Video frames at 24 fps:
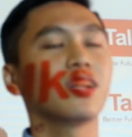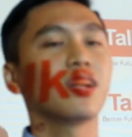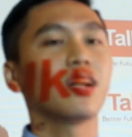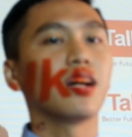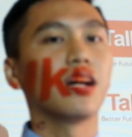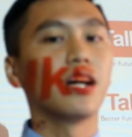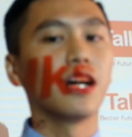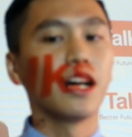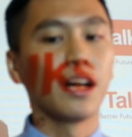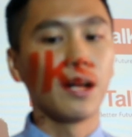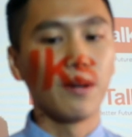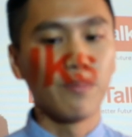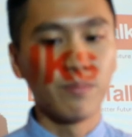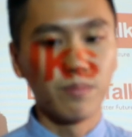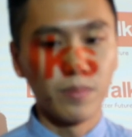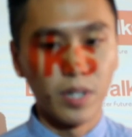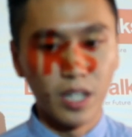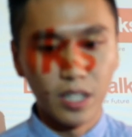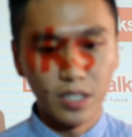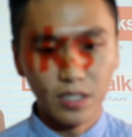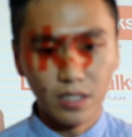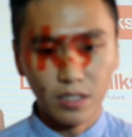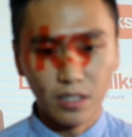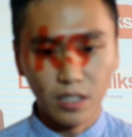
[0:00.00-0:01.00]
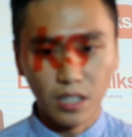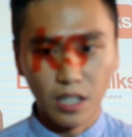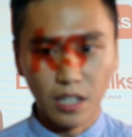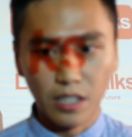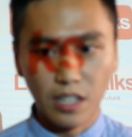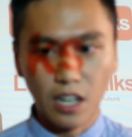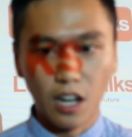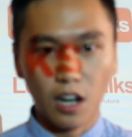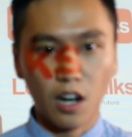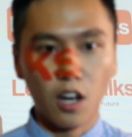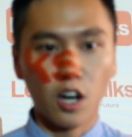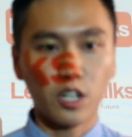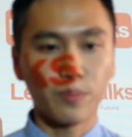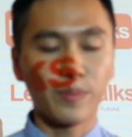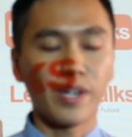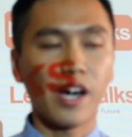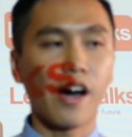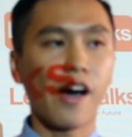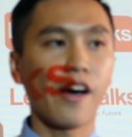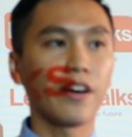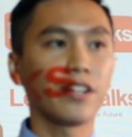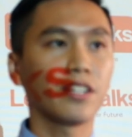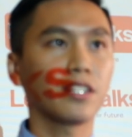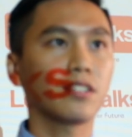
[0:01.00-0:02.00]
But there are a lot
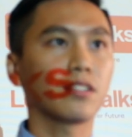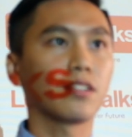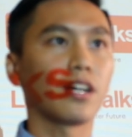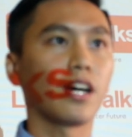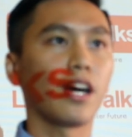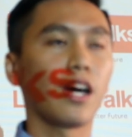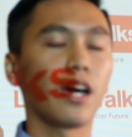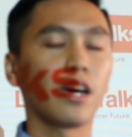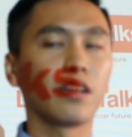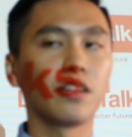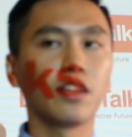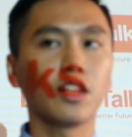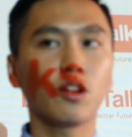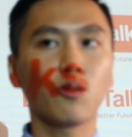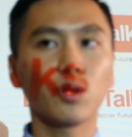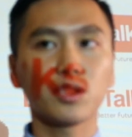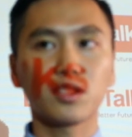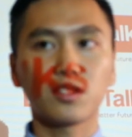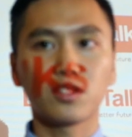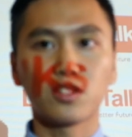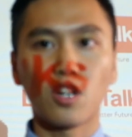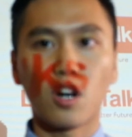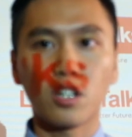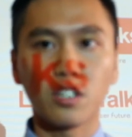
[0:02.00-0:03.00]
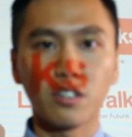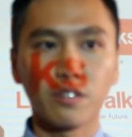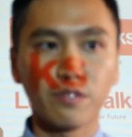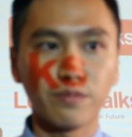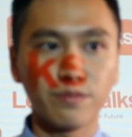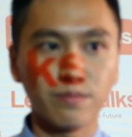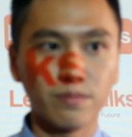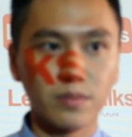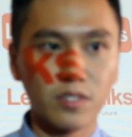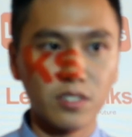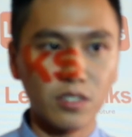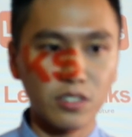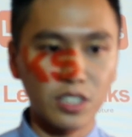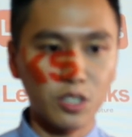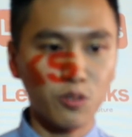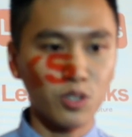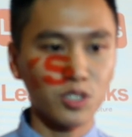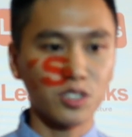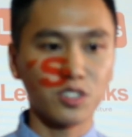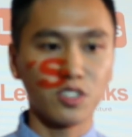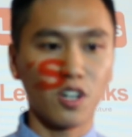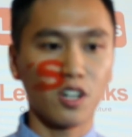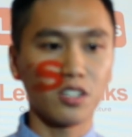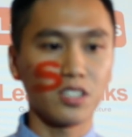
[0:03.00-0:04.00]
behind it, and it was
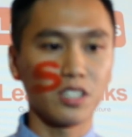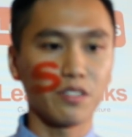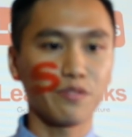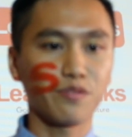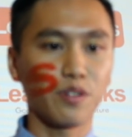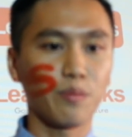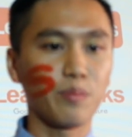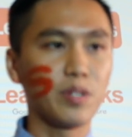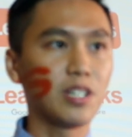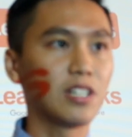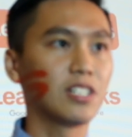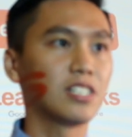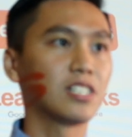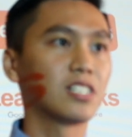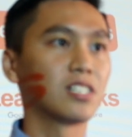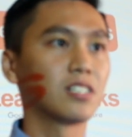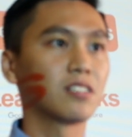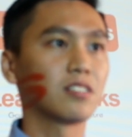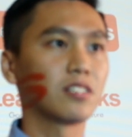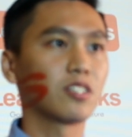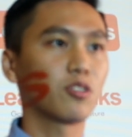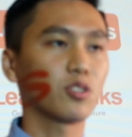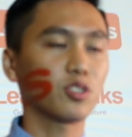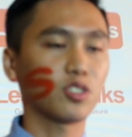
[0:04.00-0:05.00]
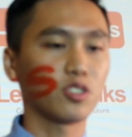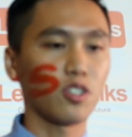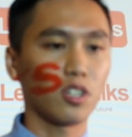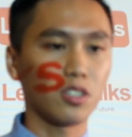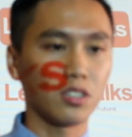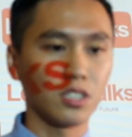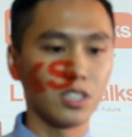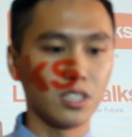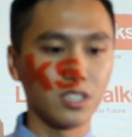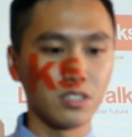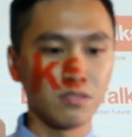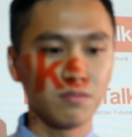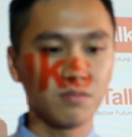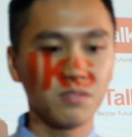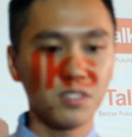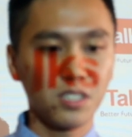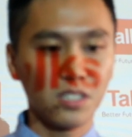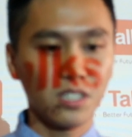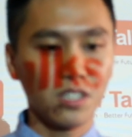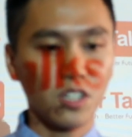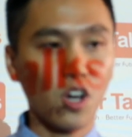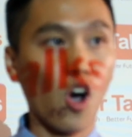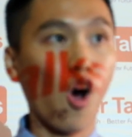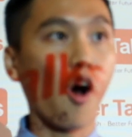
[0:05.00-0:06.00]
not a
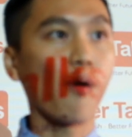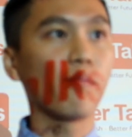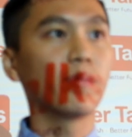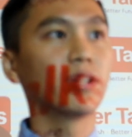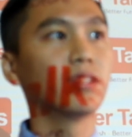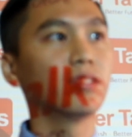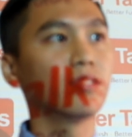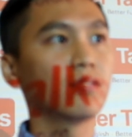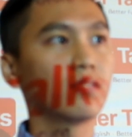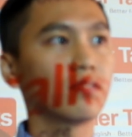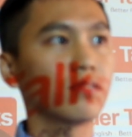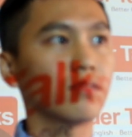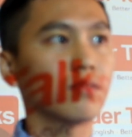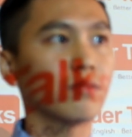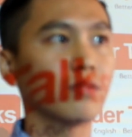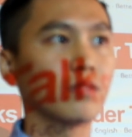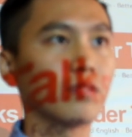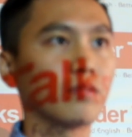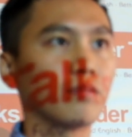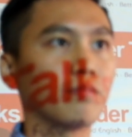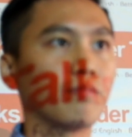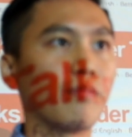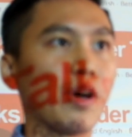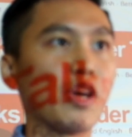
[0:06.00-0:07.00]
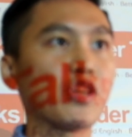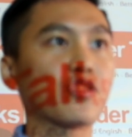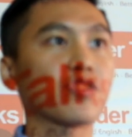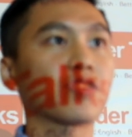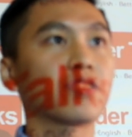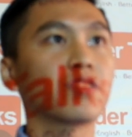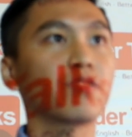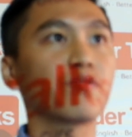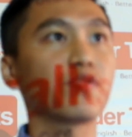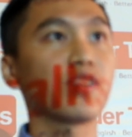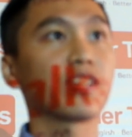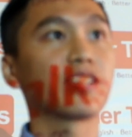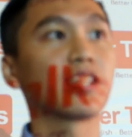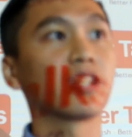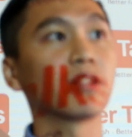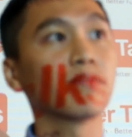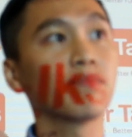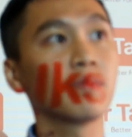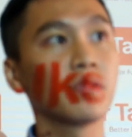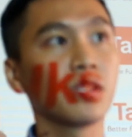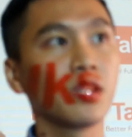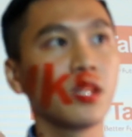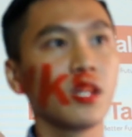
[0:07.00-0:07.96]
common major in Vietnam.